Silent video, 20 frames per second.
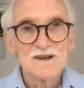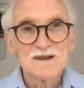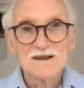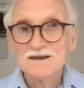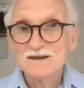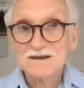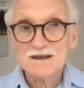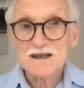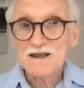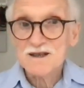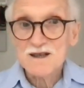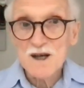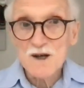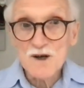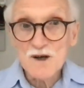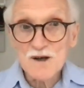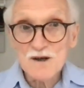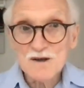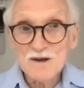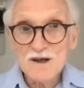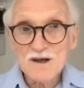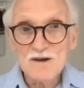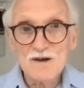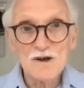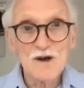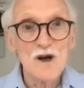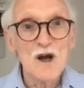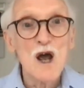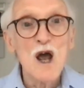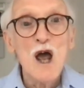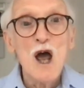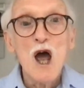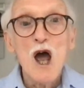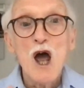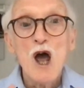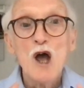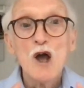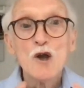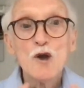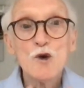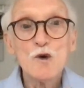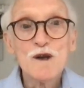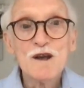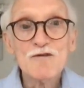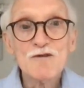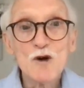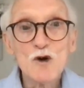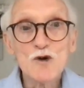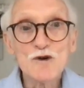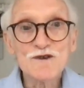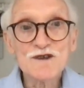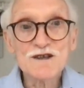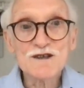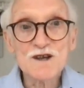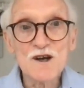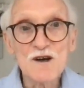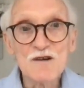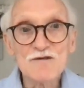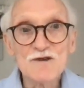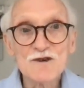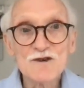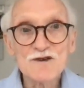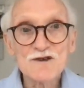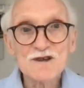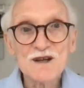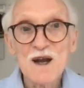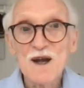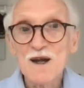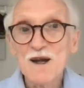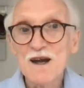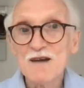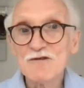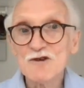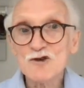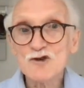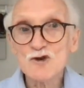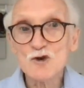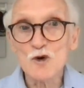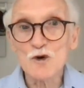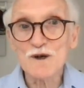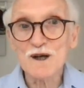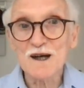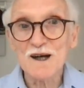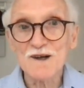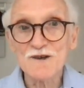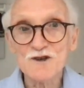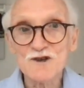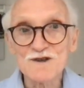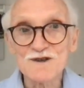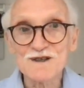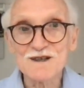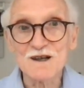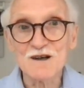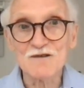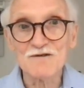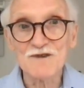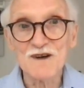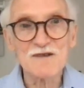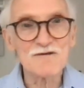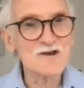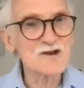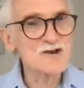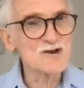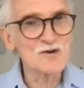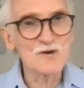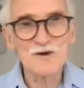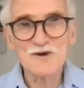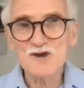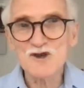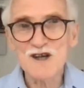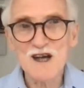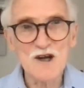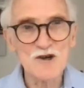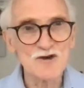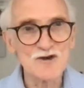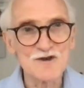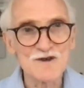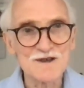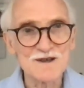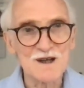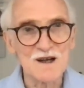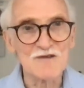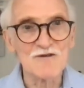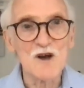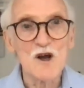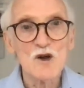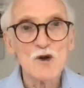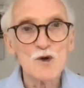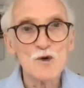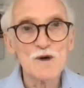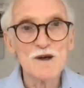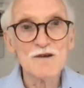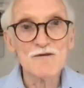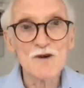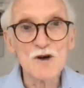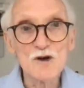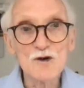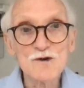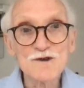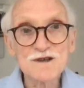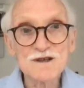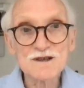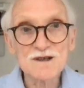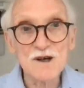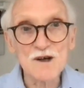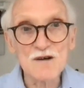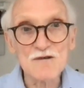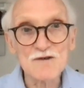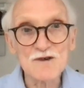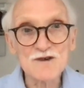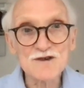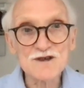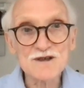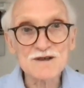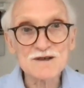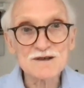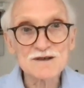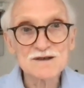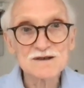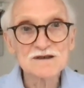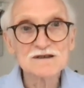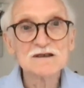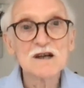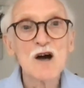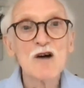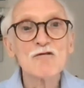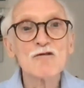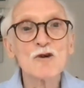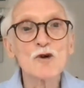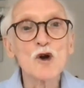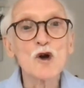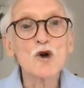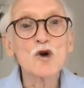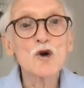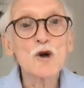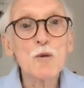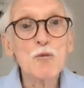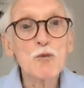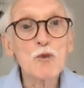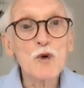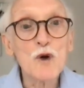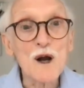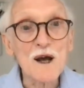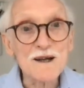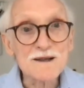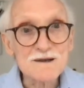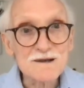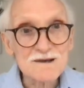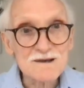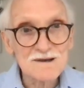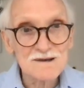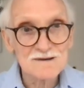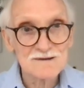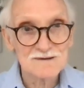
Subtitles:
As I said earlier, you give a good service, never shortcut yourself, never shortchange yourself. You give a good service for a good price.